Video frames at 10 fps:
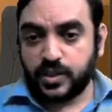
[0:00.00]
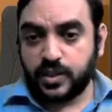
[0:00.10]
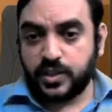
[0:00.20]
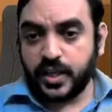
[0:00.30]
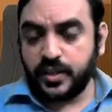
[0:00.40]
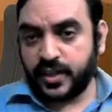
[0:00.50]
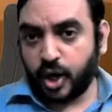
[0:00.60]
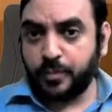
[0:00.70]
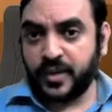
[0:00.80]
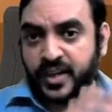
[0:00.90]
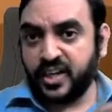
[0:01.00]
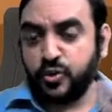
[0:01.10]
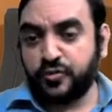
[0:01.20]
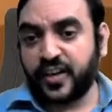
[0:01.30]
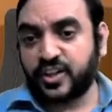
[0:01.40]
Then denominator, 2
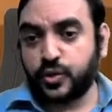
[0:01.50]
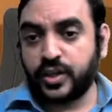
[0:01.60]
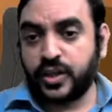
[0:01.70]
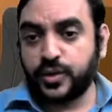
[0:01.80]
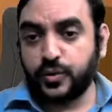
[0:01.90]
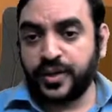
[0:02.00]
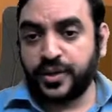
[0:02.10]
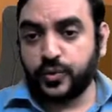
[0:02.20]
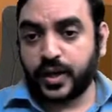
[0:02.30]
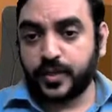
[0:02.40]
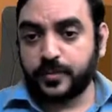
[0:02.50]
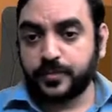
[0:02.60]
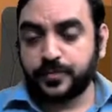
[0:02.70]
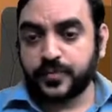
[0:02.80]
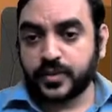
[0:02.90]
factorial, 2 into 1.
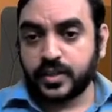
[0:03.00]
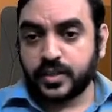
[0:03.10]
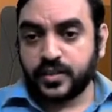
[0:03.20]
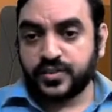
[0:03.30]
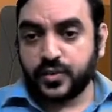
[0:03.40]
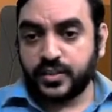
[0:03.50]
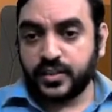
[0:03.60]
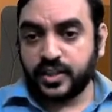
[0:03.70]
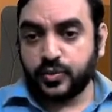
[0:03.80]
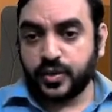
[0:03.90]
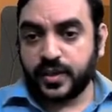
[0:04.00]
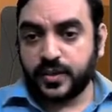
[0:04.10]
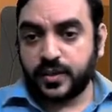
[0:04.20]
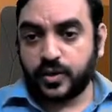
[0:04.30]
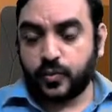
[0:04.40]
So I think you get
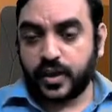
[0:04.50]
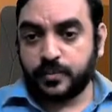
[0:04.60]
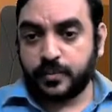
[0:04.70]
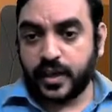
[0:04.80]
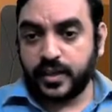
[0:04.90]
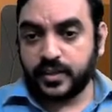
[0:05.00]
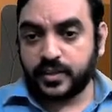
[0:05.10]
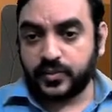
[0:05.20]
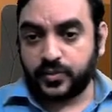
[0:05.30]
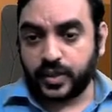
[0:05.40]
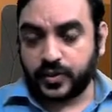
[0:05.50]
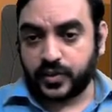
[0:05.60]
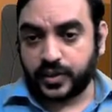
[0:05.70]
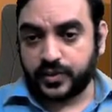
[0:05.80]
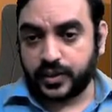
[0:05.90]
1 by 6, I
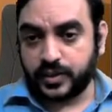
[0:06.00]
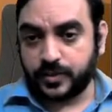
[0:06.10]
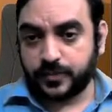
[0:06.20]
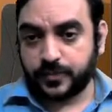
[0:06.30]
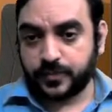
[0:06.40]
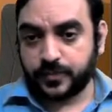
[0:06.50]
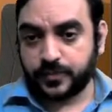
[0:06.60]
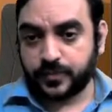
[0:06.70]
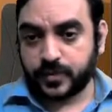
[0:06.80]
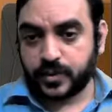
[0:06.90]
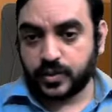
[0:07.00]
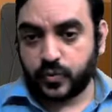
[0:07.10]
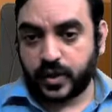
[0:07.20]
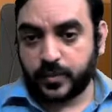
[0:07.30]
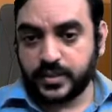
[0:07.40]
think.
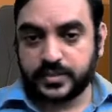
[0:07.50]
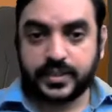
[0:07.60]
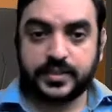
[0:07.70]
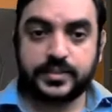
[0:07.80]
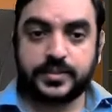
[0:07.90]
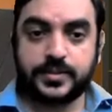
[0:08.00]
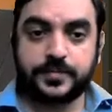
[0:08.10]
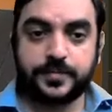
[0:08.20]
1 by 6.